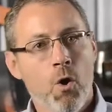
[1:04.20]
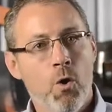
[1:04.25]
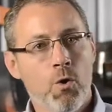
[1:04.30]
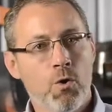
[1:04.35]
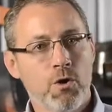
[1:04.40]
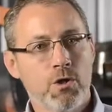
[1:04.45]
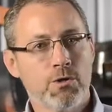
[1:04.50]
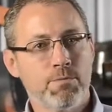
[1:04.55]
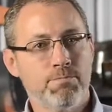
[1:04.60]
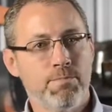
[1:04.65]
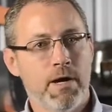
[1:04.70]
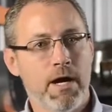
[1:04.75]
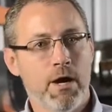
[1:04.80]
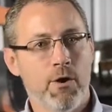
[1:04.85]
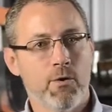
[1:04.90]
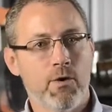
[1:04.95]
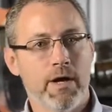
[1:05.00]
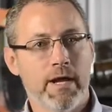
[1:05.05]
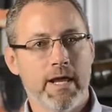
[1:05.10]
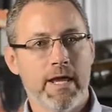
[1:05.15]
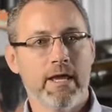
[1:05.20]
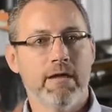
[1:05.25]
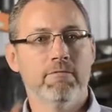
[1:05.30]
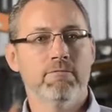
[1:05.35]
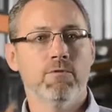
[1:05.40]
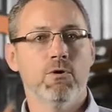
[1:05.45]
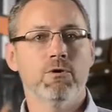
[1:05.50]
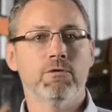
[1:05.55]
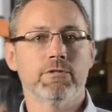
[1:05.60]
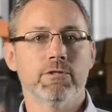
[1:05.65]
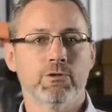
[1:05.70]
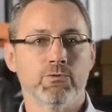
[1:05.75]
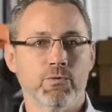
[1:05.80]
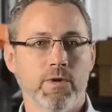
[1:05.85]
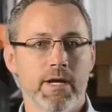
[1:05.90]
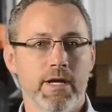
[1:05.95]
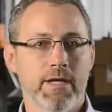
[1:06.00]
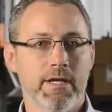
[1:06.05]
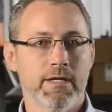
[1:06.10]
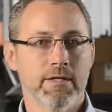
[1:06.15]
horsepower, and voltage
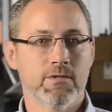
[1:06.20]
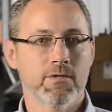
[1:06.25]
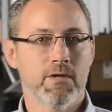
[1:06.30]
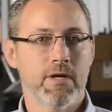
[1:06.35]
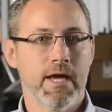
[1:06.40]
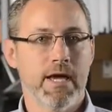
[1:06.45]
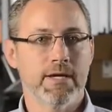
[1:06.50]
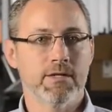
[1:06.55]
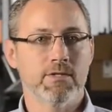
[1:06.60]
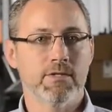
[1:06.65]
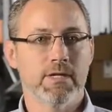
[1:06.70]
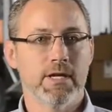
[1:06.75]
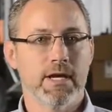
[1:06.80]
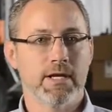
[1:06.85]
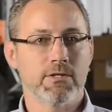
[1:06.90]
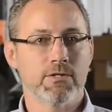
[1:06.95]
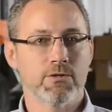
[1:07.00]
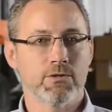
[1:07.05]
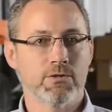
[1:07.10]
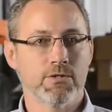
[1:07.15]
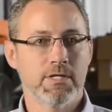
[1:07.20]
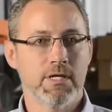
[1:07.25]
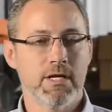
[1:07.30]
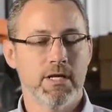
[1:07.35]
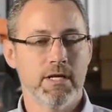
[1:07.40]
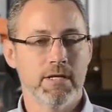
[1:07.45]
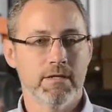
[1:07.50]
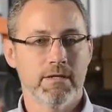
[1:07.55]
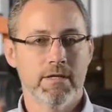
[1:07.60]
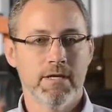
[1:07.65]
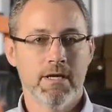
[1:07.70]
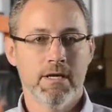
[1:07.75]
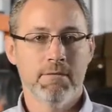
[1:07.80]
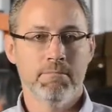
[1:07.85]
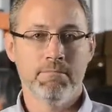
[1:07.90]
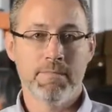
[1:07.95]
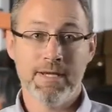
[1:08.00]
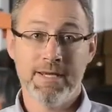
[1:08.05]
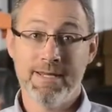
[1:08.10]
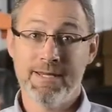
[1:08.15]
ratings as the X13,
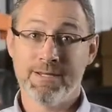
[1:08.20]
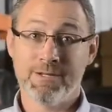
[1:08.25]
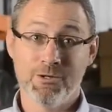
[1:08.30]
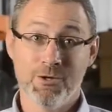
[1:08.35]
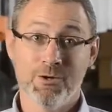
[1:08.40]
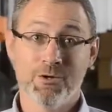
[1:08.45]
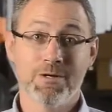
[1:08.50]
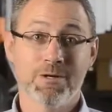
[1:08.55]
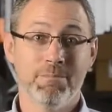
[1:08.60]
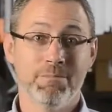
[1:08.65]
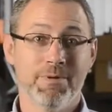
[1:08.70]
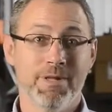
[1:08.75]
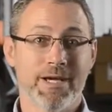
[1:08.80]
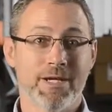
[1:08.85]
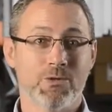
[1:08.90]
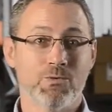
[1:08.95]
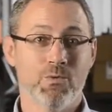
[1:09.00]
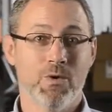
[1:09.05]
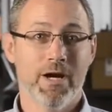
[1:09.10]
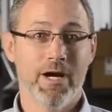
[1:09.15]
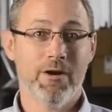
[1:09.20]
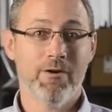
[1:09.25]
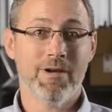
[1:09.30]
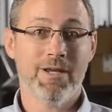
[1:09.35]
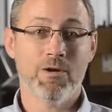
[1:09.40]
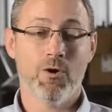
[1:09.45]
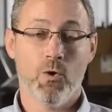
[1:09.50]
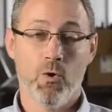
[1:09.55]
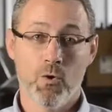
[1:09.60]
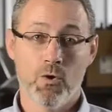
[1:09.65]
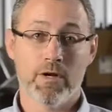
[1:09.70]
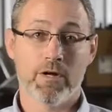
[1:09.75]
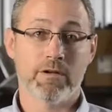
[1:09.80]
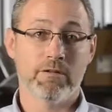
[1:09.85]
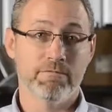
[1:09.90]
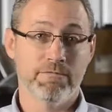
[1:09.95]
meaning no complex wiring or